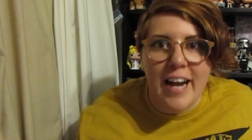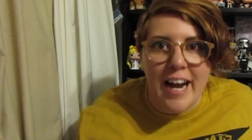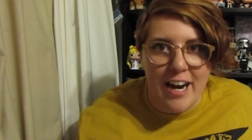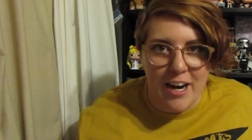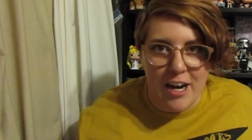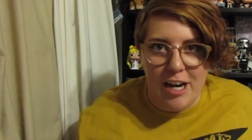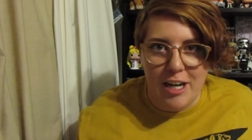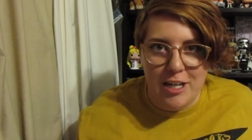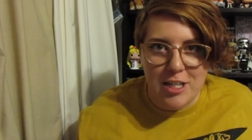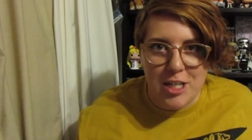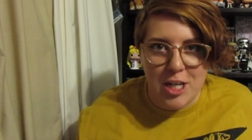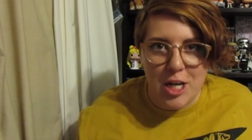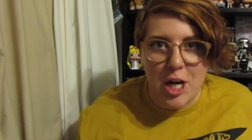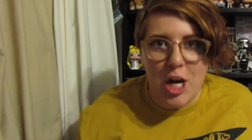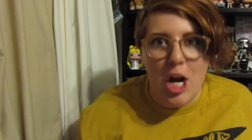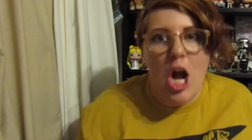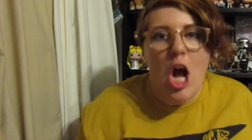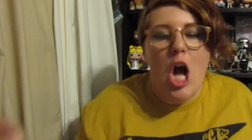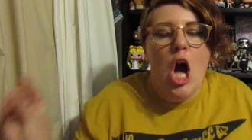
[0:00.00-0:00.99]

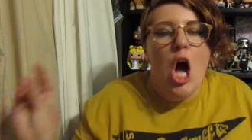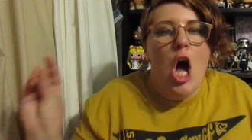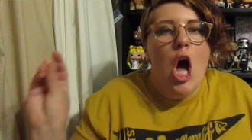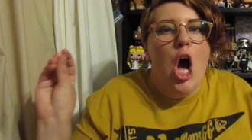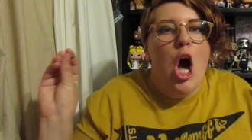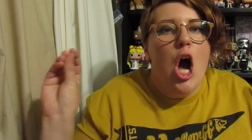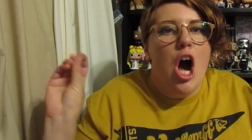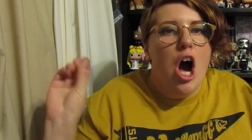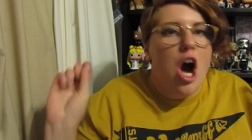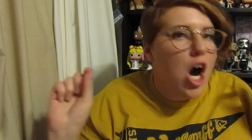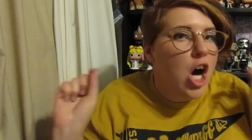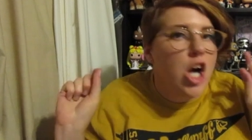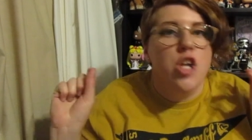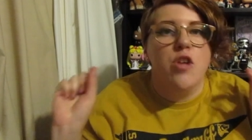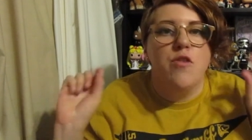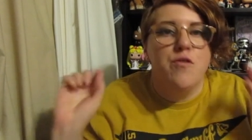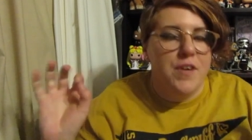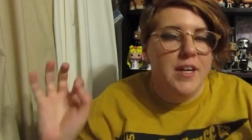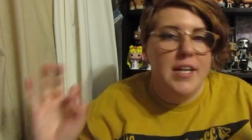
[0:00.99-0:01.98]
character. Are
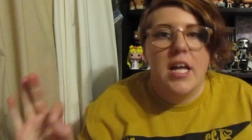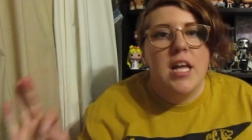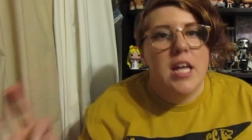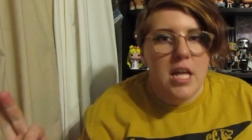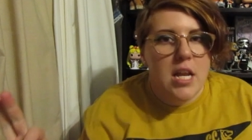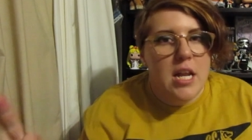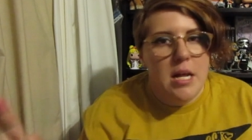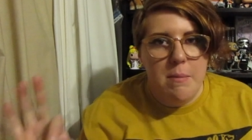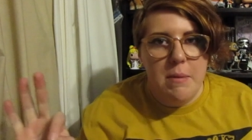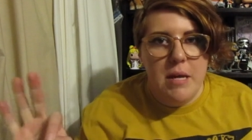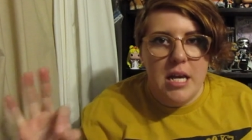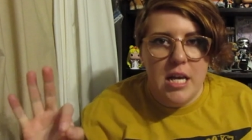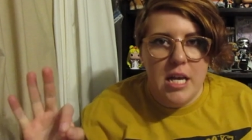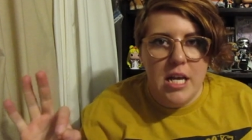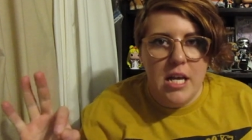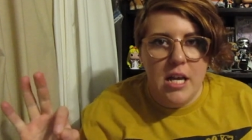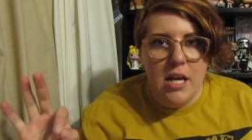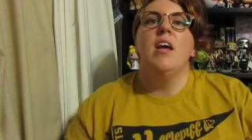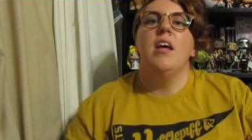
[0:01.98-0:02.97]
you fucking kidding me?
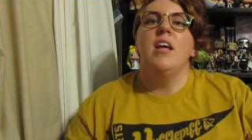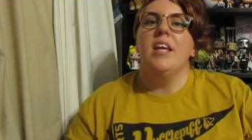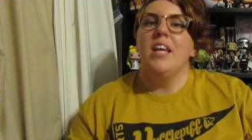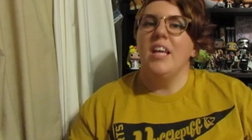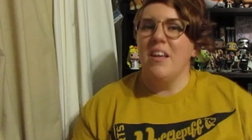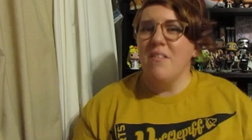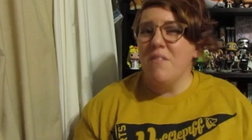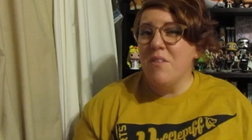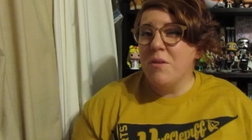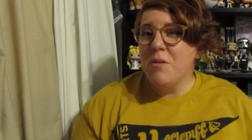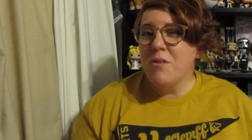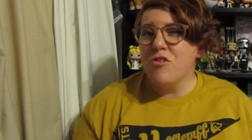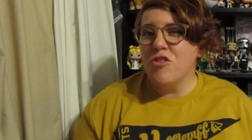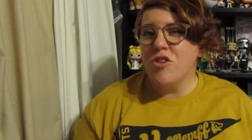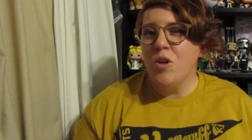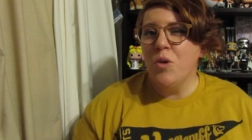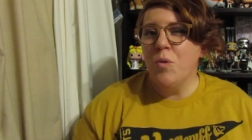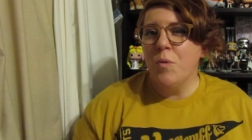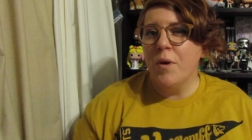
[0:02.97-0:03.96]
Even though the
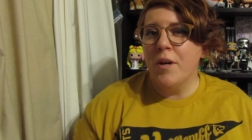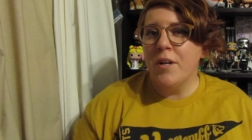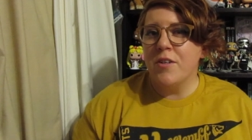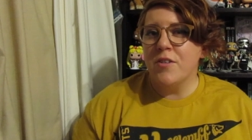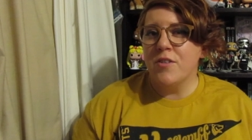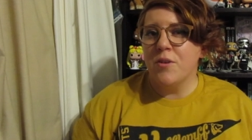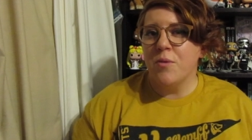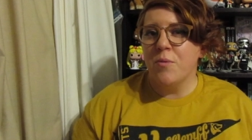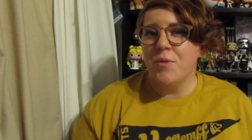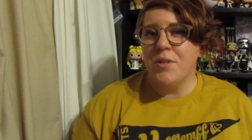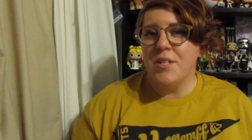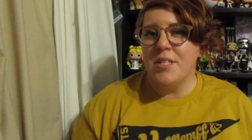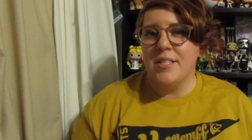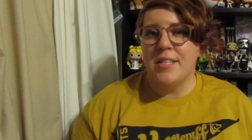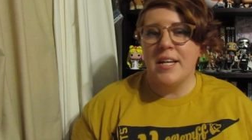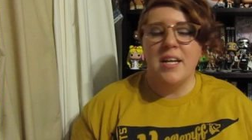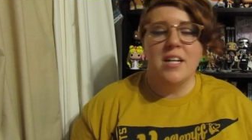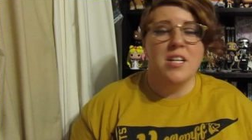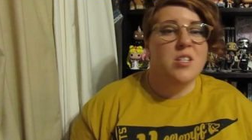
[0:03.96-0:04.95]
showrunners don't really
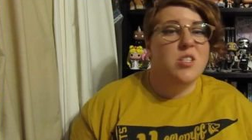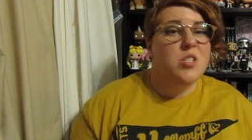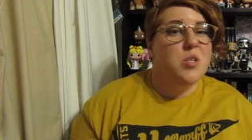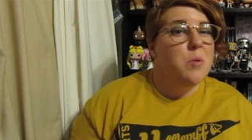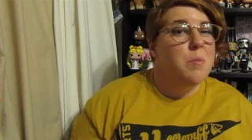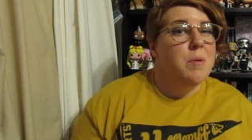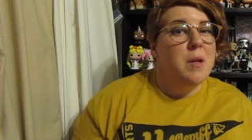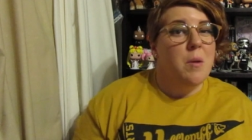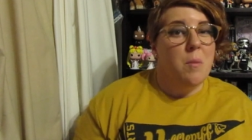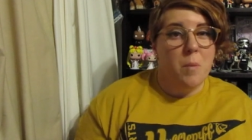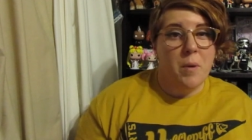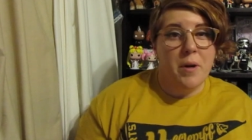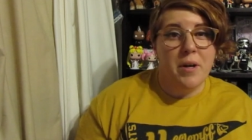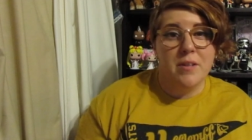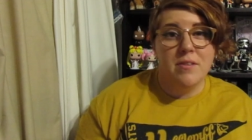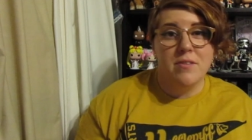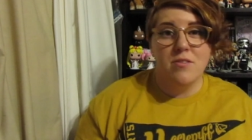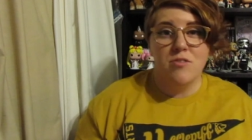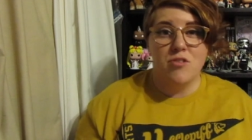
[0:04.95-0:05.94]
say it in so many
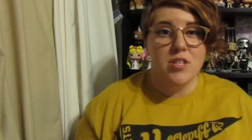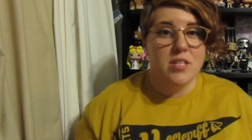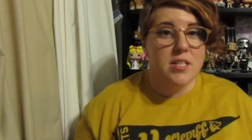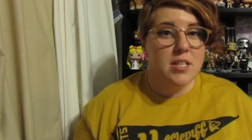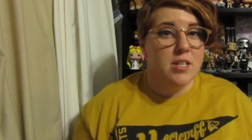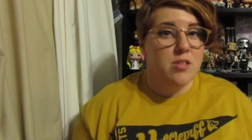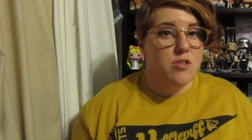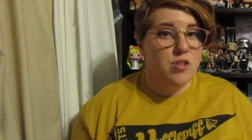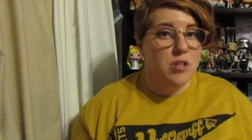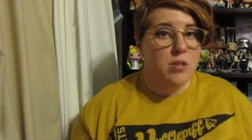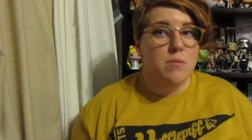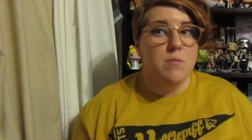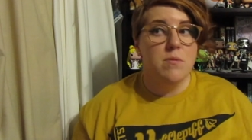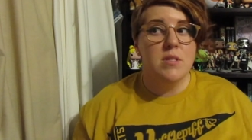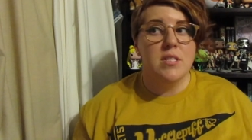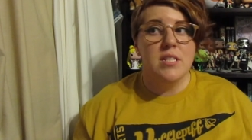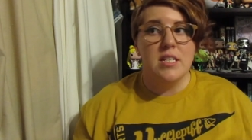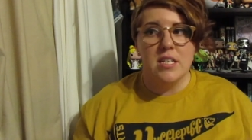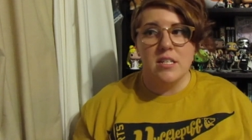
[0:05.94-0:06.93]
words, Jessica
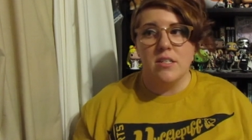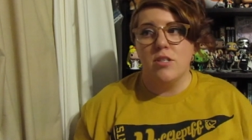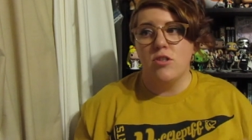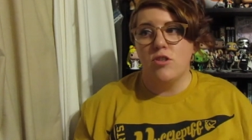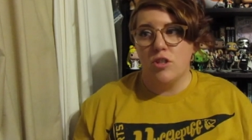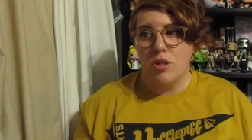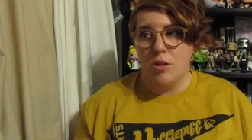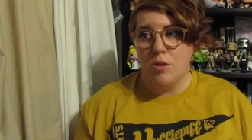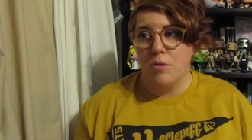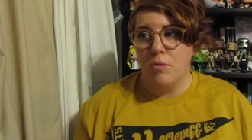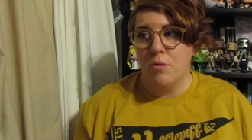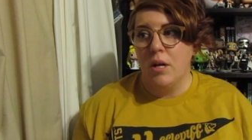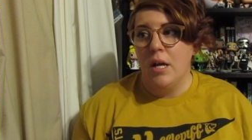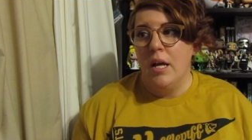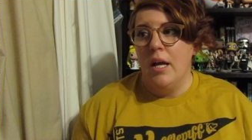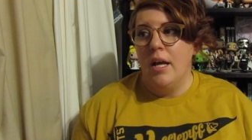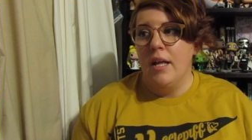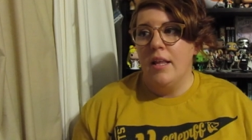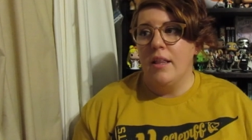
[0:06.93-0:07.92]
Jones is a show
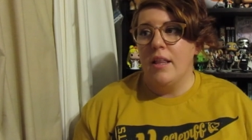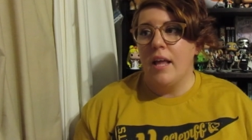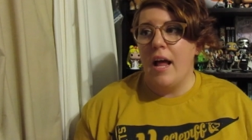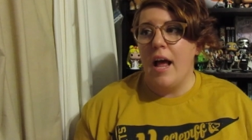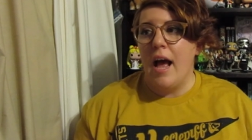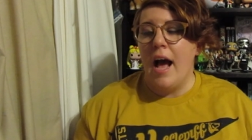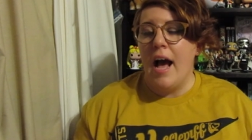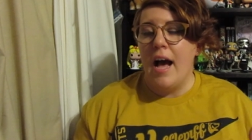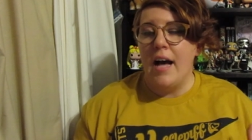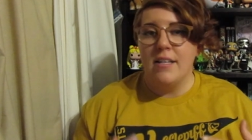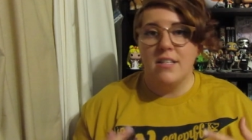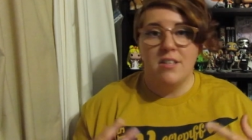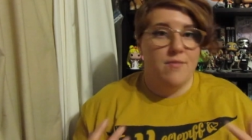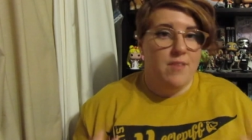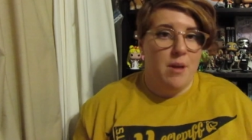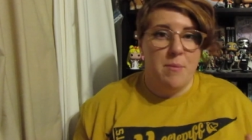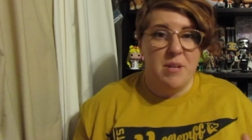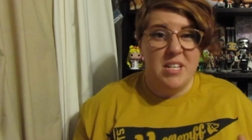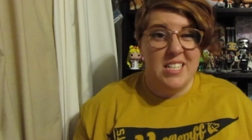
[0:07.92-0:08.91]
that has
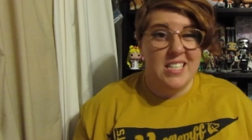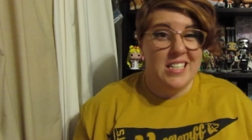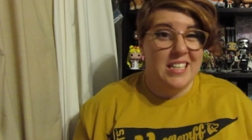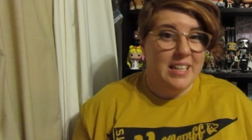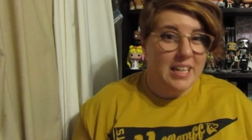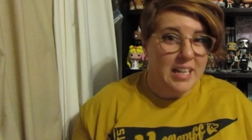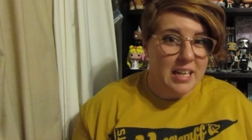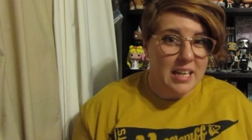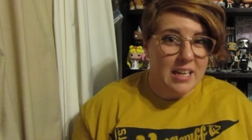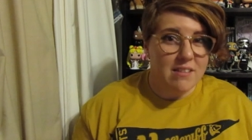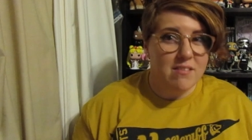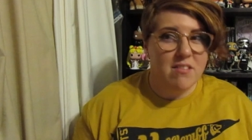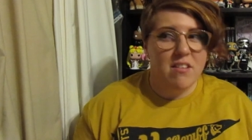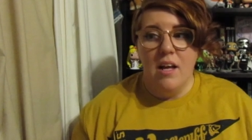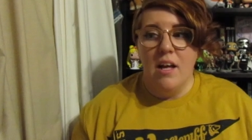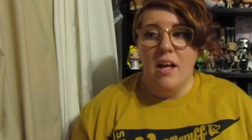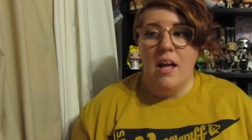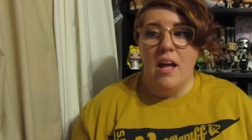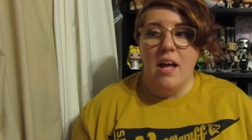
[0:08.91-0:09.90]
feminist leanings,
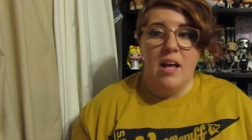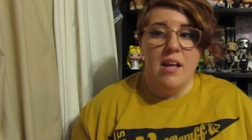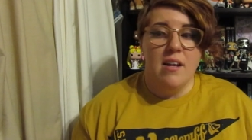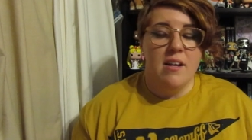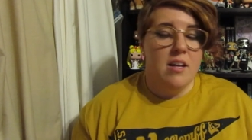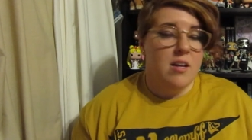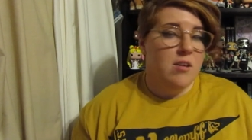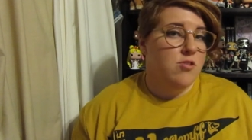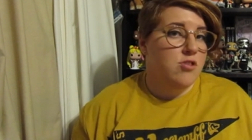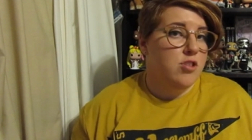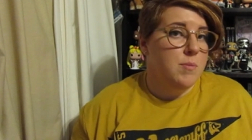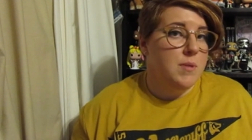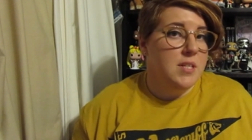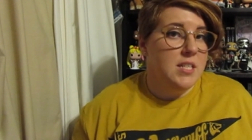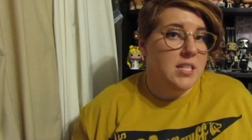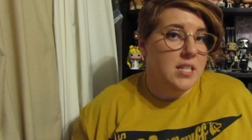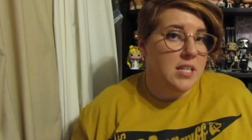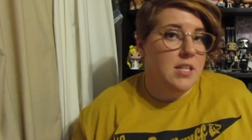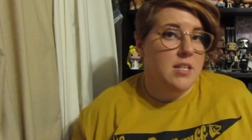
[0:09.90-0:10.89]
and
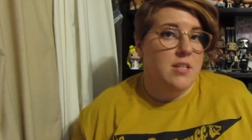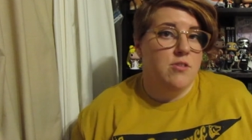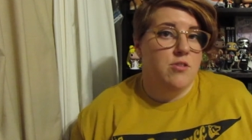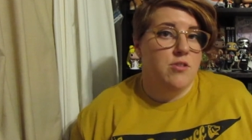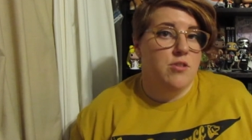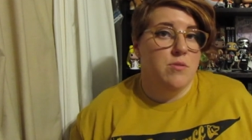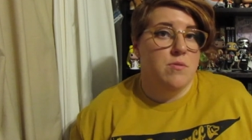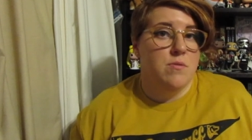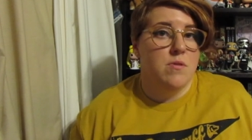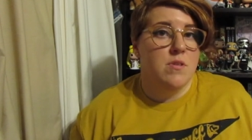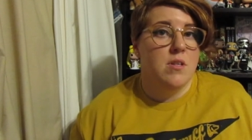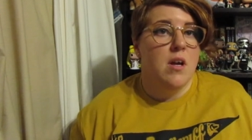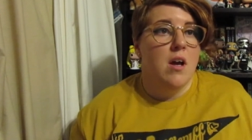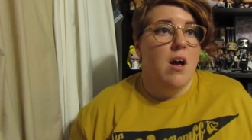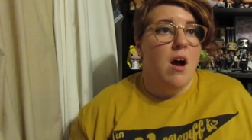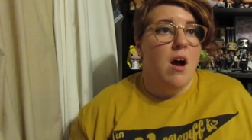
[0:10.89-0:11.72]
LGBT issues